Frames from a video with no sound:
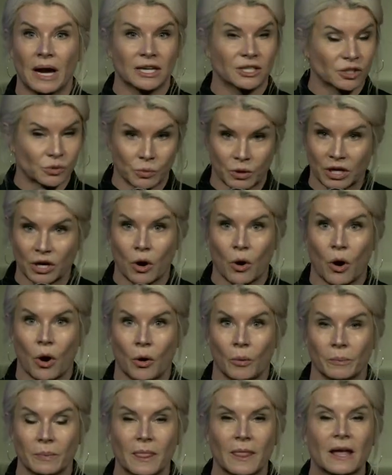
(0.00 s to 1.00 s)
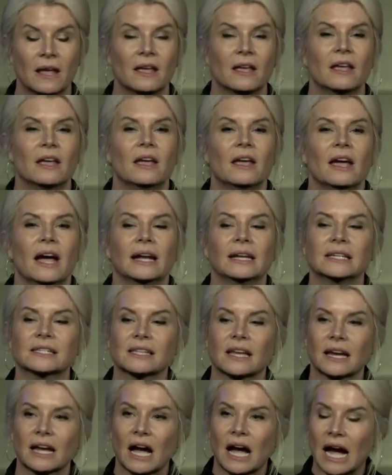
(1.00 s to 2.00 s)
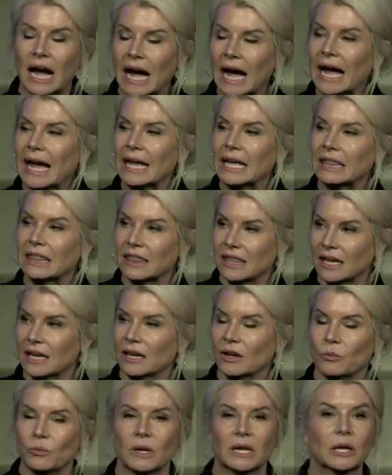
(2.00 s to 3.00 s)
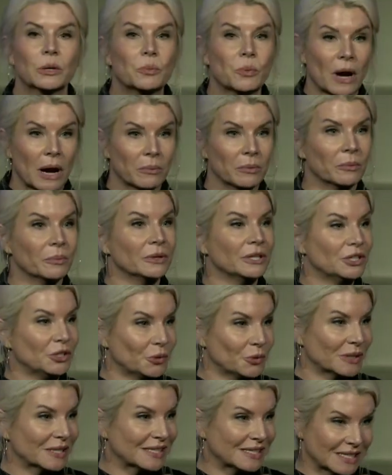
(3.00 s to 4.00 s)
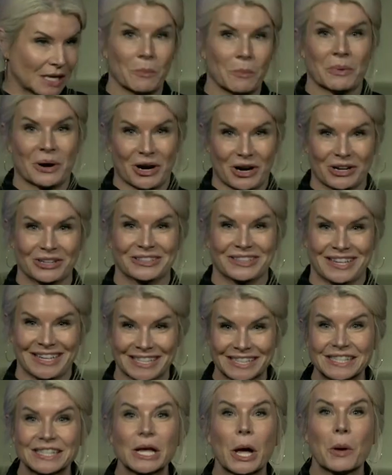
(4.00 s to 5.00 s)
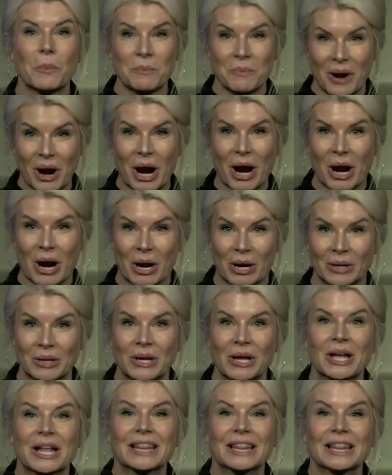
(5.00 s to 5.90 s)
I just want to go home. And he's like, I think we could probably do a summer. A summer.